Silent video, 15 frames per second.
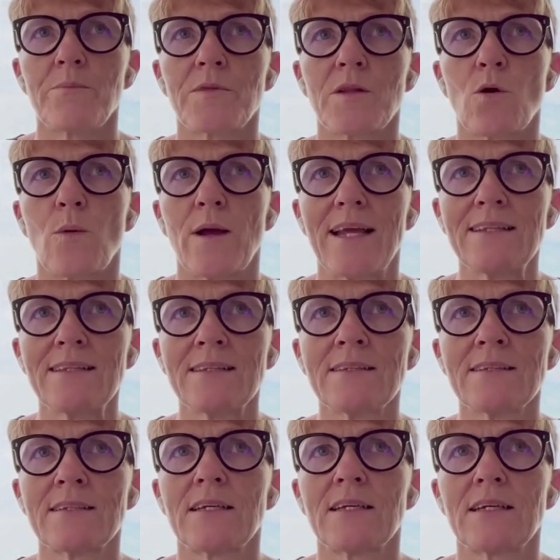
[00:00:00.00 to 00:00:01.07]

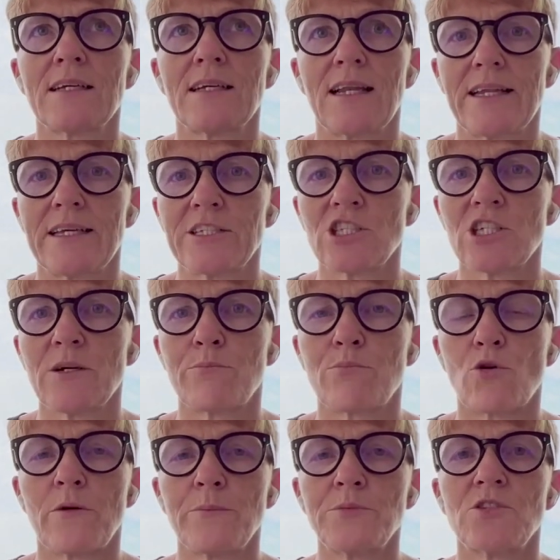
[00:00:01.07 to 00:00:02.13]
when the Ledger
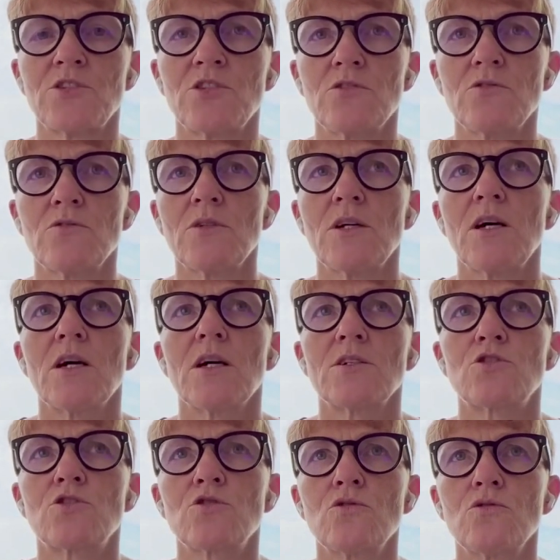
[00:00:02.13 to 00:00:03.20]
prompts you
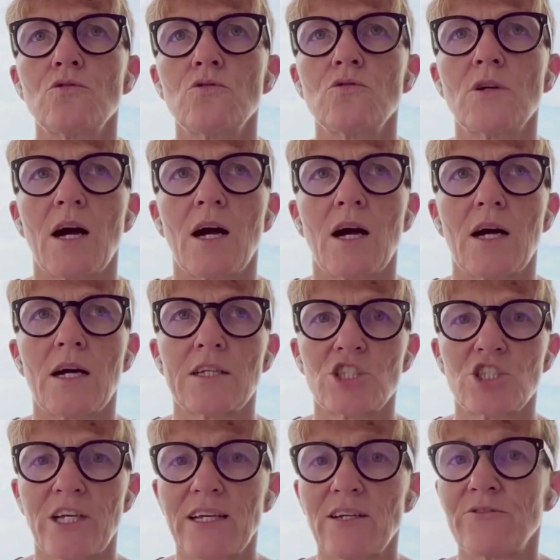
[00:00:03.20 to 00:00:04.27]
to
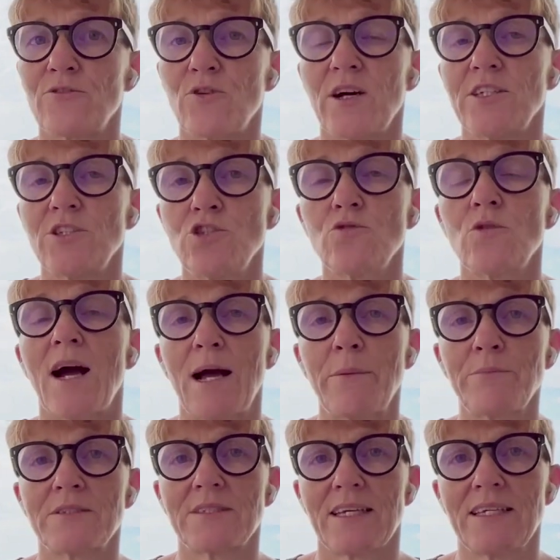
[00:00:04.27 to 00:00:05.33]
check for a new
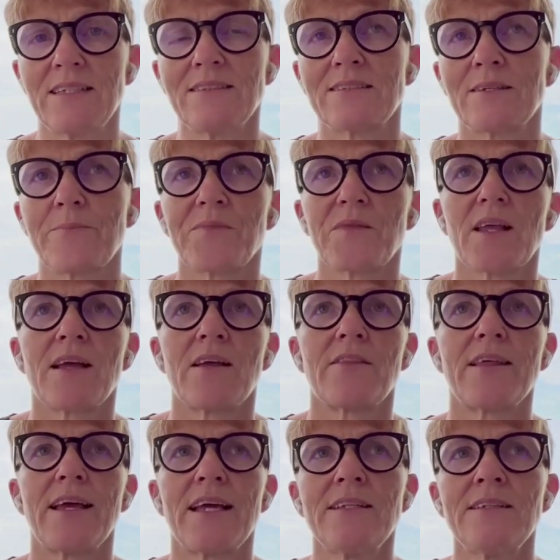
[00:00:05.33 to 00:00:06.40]
update,
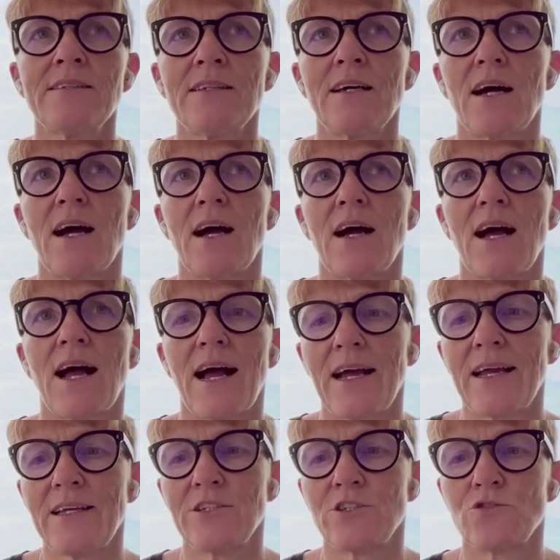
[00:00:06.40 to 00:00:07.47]
then
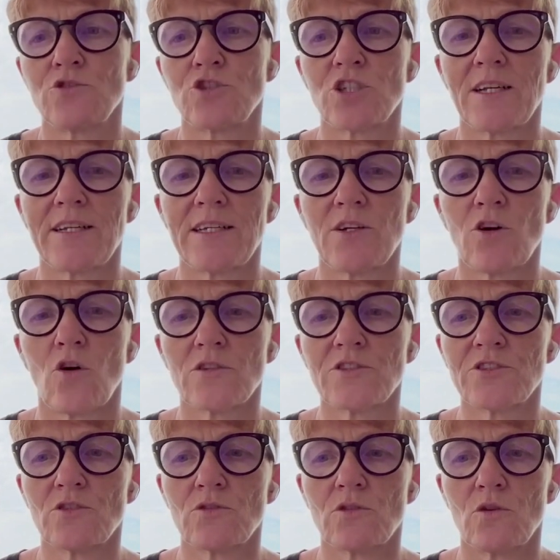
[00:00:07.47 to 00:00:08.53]
I usually
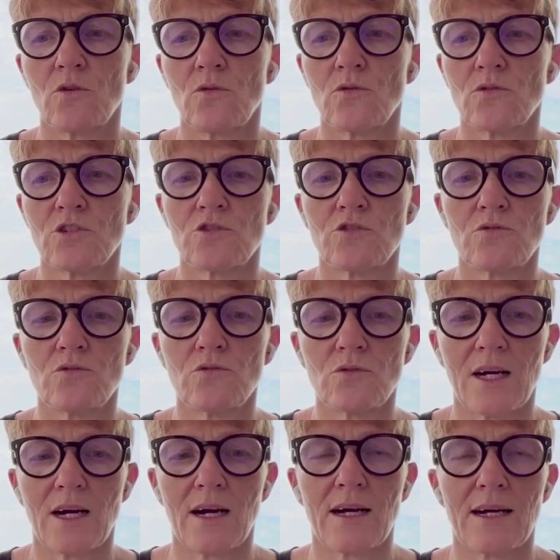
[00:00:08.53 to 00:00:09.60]
also go to
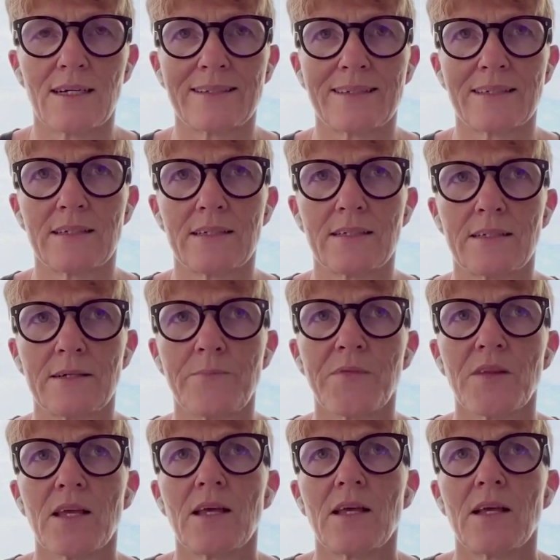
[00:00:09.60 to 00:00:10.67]
the
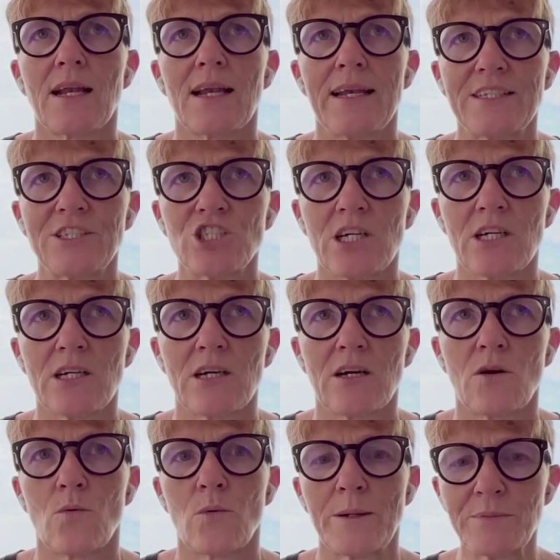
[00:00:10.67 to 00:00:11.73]
Ledger
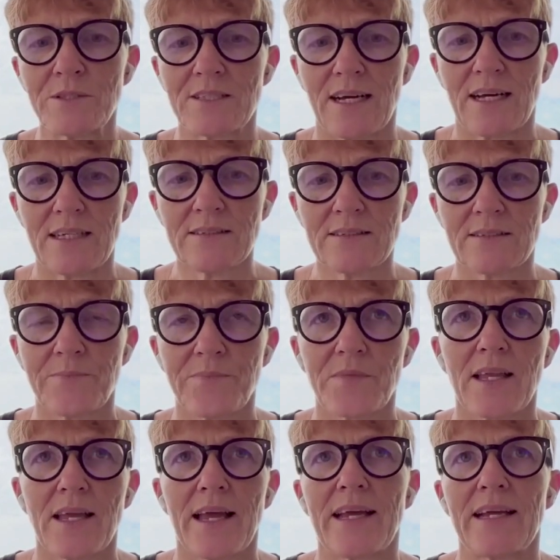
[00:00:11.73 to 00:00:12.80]
website
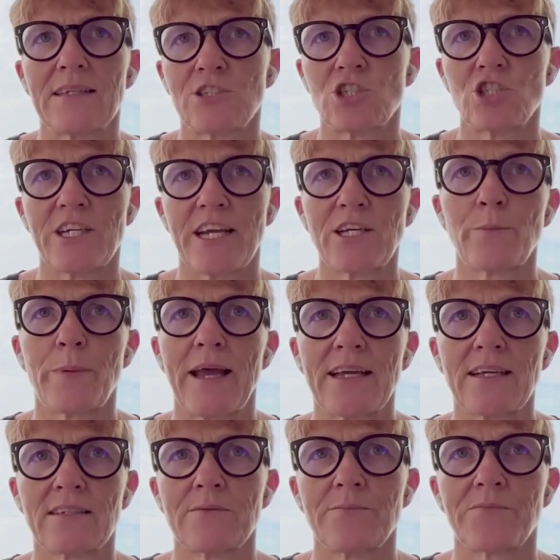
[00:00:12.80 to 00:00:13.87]
and check back,